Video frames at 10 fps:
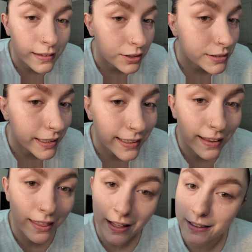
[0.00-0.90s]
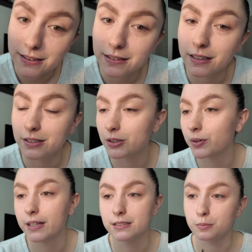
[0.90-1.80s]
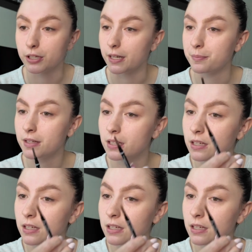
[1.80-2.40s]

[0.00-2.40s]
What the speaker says: then it looks like that. It's so nice and pretty.